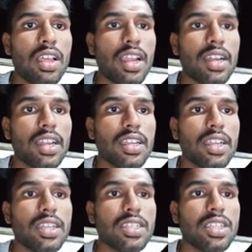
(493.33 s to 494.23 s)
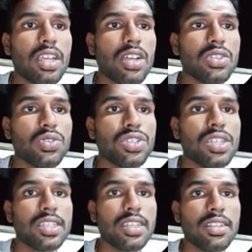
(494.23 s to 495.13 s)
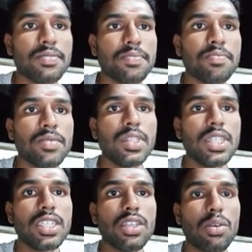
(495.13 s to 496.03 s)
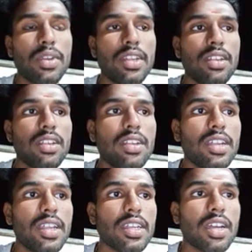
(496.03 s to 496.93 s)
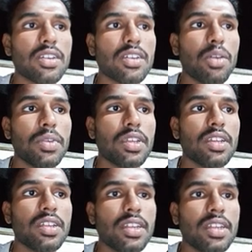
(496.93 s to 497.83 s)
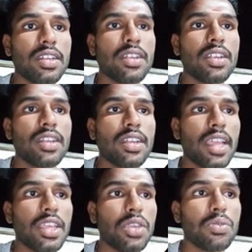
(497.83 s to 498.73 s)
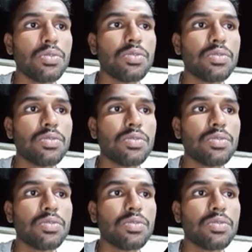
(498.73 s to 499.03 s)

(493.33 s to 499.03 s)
Electric Industrial Association. This is our tech talk topic. Thank you.